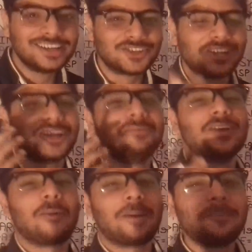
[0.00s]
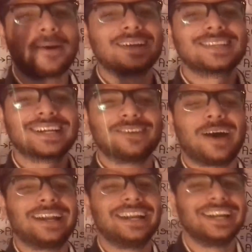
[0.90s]
So it will be often further
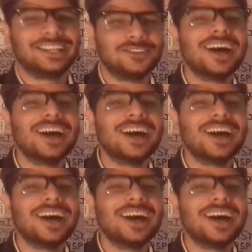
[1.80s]
divided into